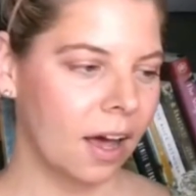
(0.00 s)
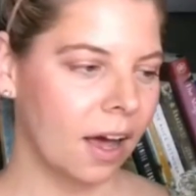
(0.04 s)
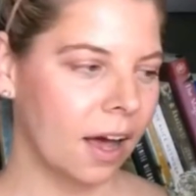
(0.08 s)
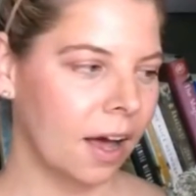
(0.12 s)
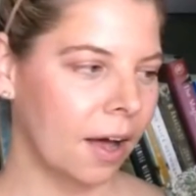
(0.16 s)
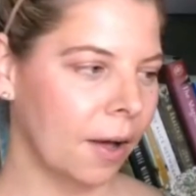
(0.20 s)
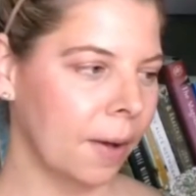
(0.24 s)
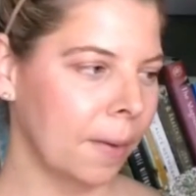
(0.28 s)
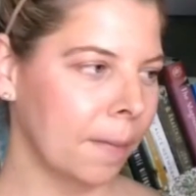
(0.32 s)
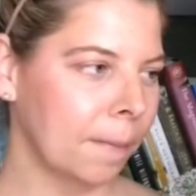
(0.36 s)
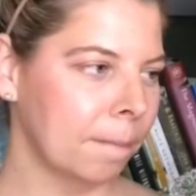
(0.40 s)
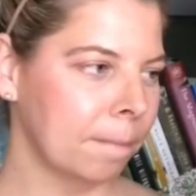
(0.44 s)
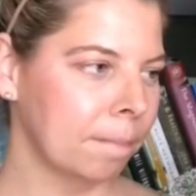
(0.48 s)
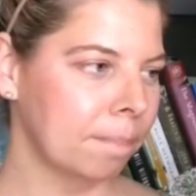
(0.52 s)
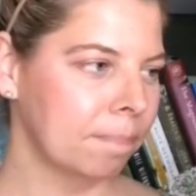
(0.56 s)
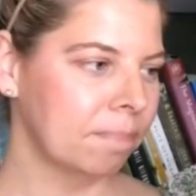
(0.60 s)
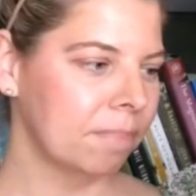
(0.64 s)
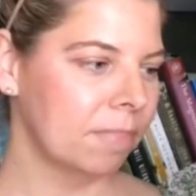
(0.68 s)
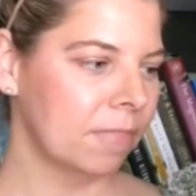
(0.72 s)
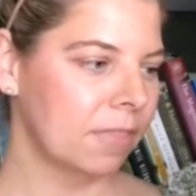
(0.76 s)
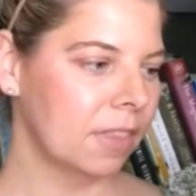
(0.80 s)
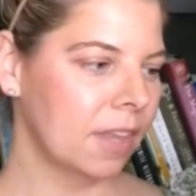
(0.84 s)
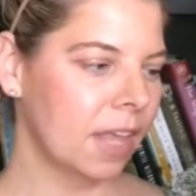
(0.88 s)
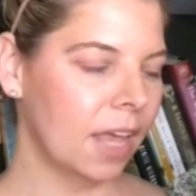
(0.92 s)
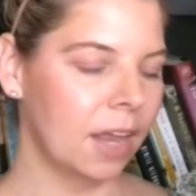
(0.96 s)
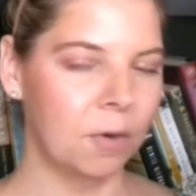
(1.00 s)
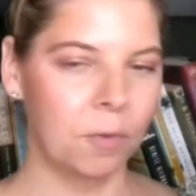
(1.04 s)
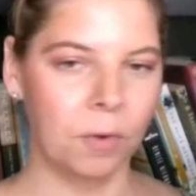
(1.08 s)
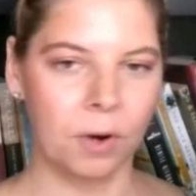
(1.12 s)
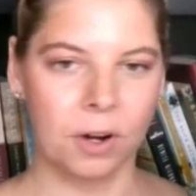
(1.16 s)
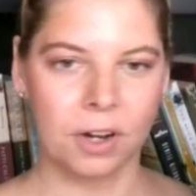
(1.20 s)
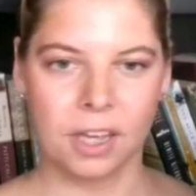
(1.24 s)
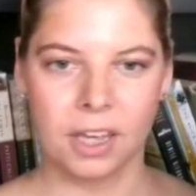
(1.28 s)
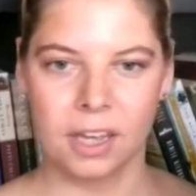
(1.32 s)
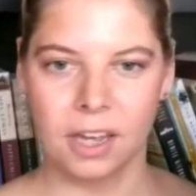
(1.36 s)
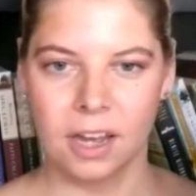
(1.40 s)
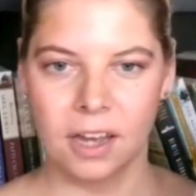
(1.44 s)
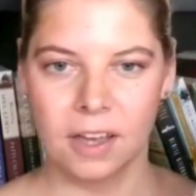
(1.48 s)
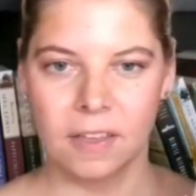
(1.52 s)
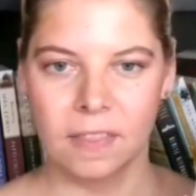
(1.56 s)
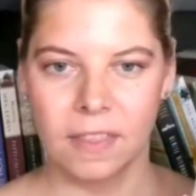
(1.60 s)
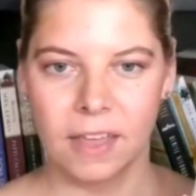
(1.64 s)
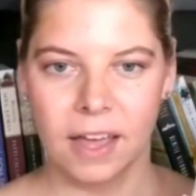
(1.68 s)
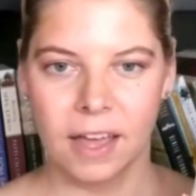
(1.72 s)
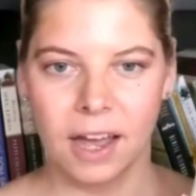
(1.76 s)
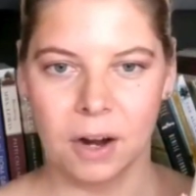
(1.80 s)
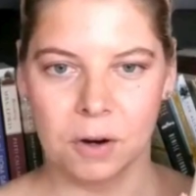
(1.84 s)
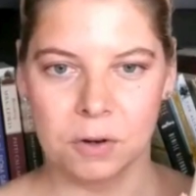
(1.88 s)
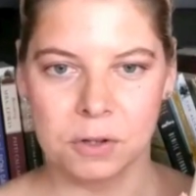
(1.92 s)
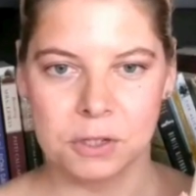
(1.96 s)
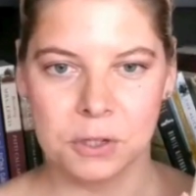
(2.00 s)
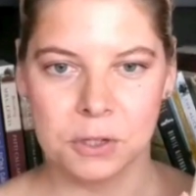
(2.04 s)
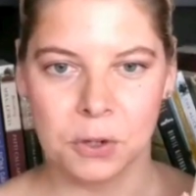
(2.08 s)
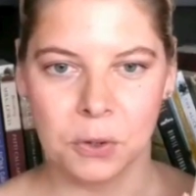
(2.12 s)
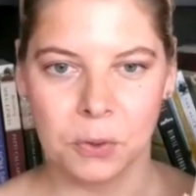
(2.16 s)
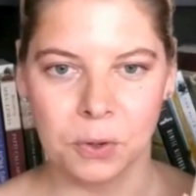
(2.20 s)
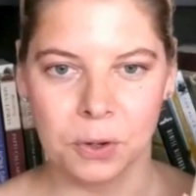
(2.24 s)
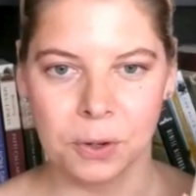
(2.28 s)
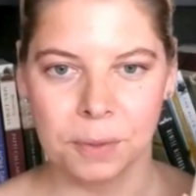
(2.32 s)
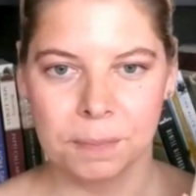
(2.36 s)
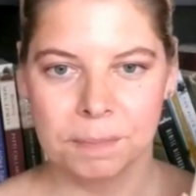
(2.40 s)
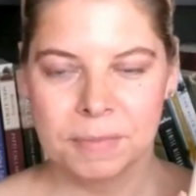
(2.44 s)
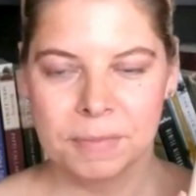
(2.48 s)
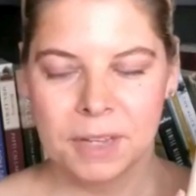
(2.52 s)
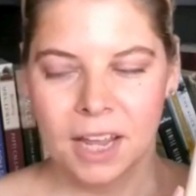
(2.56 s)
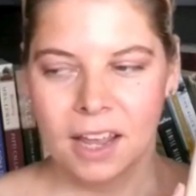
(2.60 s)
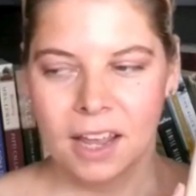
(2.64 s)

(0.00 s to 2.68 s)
and working in the household.